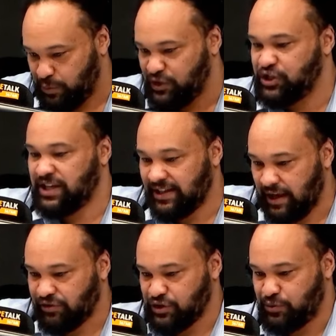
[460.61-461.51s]
which set
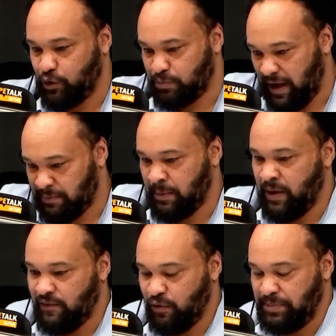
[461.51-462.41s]
out this roadmap
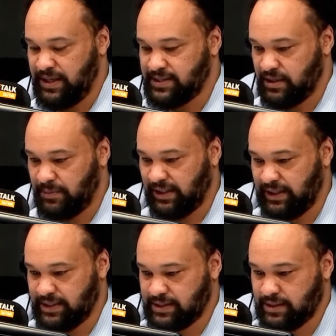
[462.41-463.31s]
for peace in the Middle
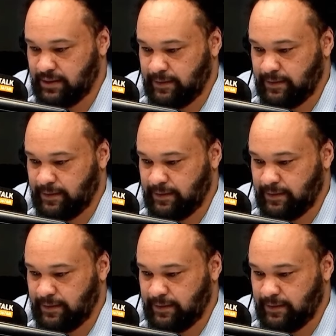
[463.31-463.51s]
East?